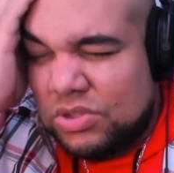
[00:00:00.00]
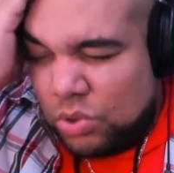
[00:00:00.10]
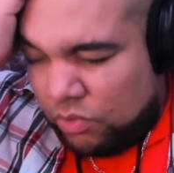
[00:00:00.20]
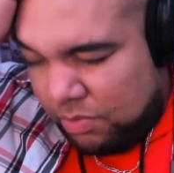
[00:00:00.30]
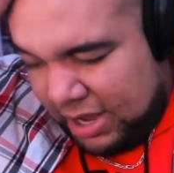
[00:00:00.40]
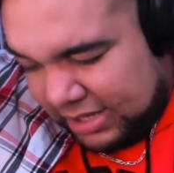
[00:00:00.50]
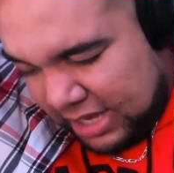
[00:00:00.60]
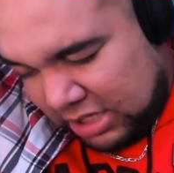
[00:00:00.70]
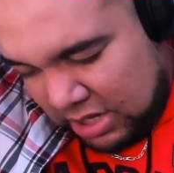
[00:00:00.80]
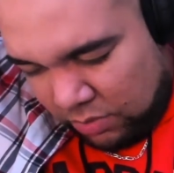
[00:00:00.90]
But it would make
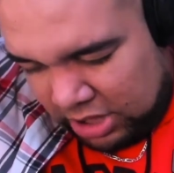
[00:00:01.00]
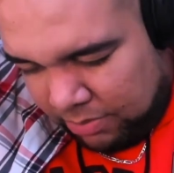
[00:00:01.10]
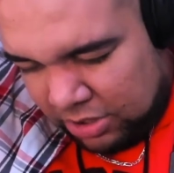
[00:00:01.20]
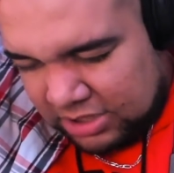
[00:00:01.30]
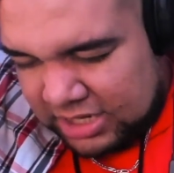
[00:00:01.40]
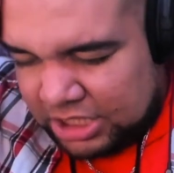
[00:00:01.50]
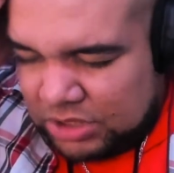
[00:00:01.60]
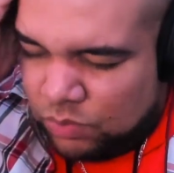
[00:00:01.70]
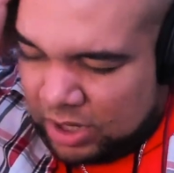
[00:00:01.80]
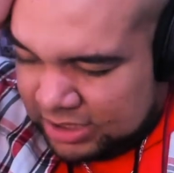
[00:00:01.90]
sense that when the person that
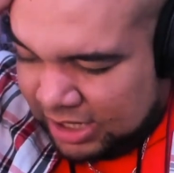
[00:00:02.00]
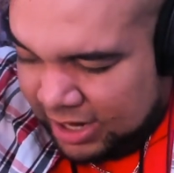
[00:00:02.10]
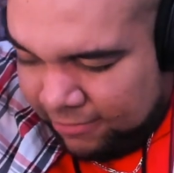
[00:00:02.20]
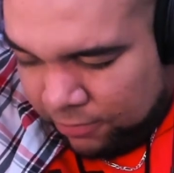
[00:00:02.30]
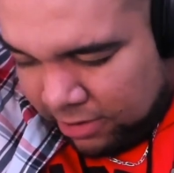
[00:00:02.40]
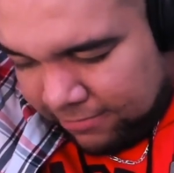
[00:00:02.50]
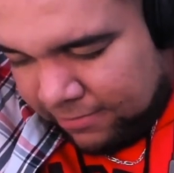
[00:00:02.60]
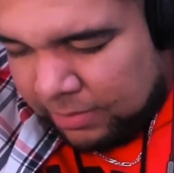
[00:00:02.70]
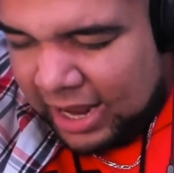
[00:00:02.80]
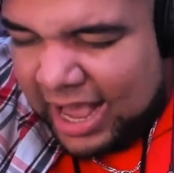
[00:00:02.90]
she was in love with
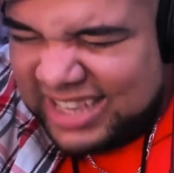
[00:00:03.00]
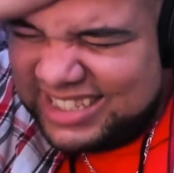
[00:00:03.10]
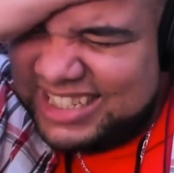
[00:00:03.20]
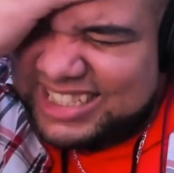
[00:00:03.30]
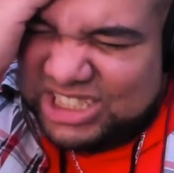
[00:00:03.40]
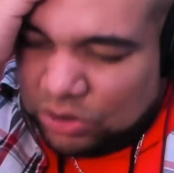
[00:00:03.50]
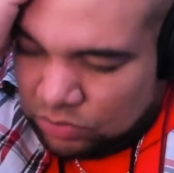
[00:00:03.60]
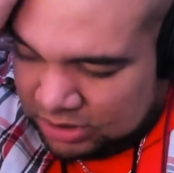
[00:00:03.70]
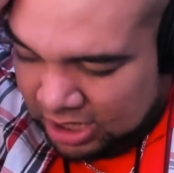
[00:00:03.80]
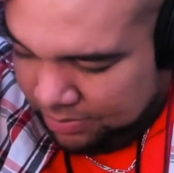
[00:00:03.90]
from last season
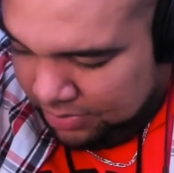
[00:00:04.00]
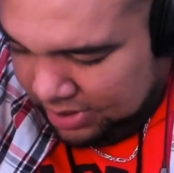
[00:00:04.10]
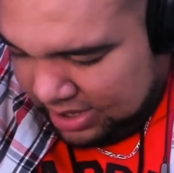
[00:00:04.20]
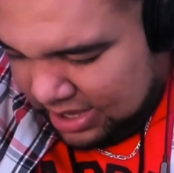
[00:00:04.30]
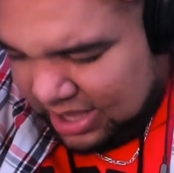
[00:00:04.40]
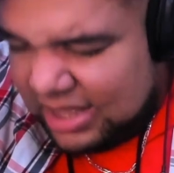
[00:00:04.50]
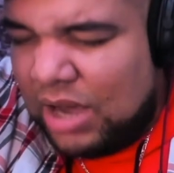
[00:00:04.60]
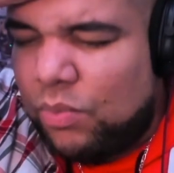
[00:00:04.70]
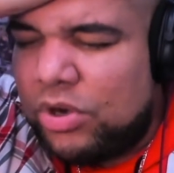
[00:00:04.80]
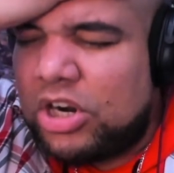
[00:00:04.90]
shows up,
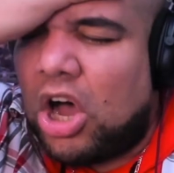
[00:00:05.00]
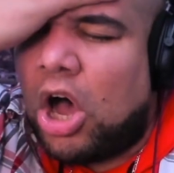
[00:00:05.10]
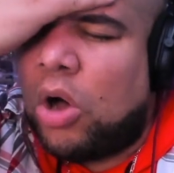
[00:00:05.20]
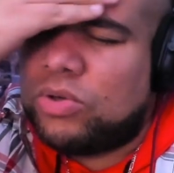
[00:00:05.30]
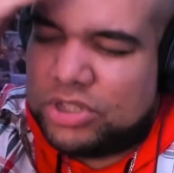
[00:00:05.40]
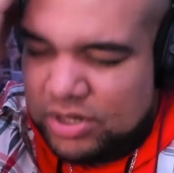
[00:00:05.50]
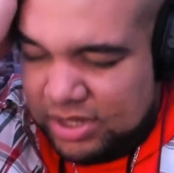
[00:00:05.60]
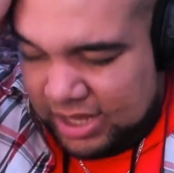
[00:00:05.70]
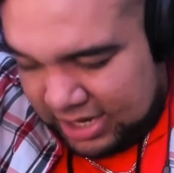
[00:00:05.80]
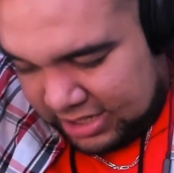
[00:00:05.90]
that would alter
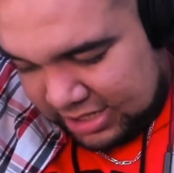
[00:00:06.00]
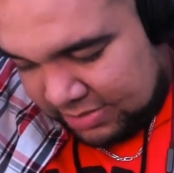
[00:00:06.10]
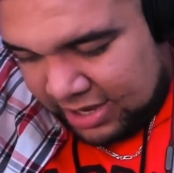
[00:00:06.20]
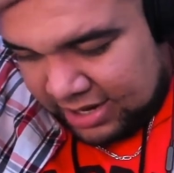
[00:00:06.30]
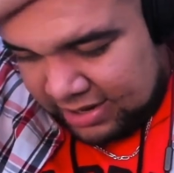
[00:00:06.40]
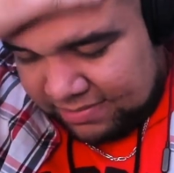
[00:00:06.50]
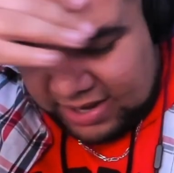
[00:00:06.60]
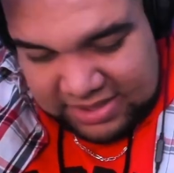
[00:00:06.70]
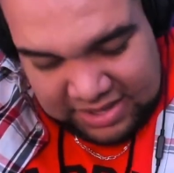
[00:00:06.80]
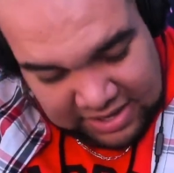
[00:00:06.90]
things.
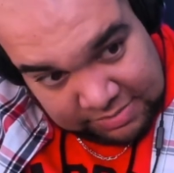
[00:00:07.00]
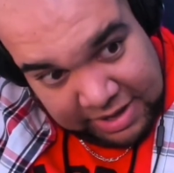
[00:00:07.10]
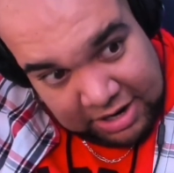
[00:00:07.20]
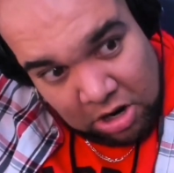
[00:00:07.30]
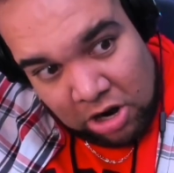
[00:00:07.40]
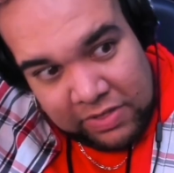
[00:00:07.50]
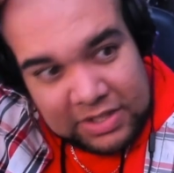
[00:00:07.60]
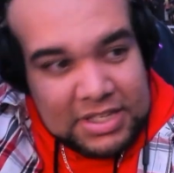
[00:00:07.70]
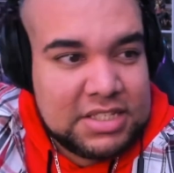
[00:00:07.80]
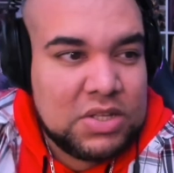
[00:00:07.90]
Does make all the
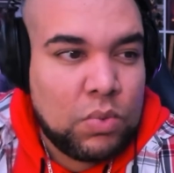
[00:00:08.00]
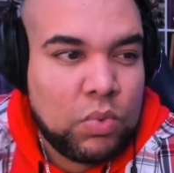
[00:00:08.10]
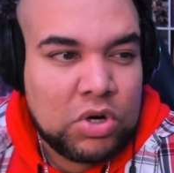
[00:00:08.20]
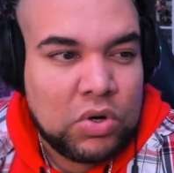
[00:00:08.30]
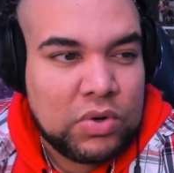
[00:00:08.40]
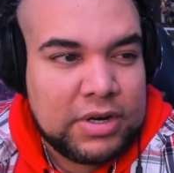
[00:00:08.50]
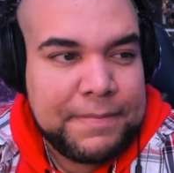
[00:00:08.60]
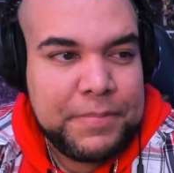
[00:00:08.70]
sense in the world.